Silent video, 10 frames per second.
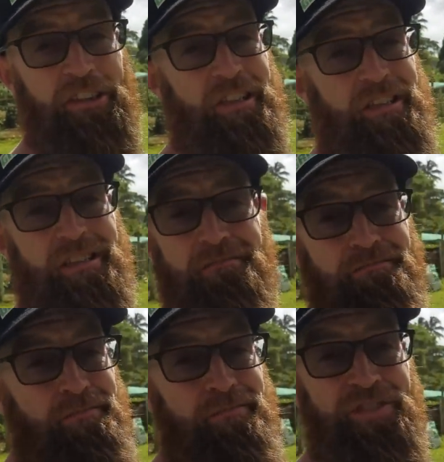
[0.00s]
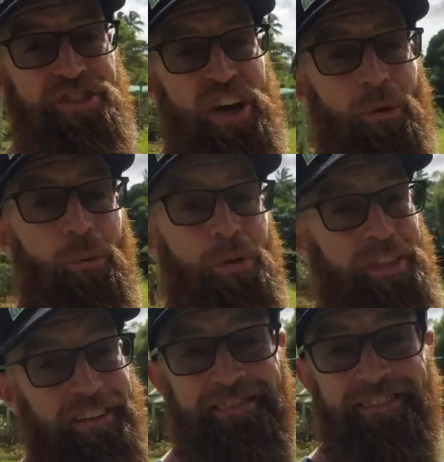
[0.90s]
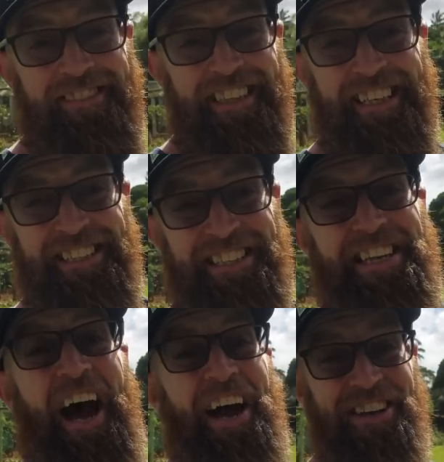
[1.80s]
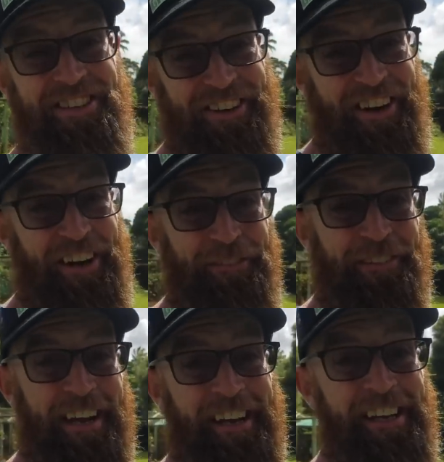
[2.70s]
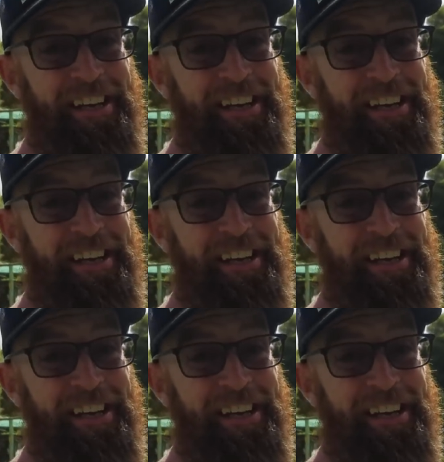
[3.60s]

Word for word: just dealt with it the entire trail, man.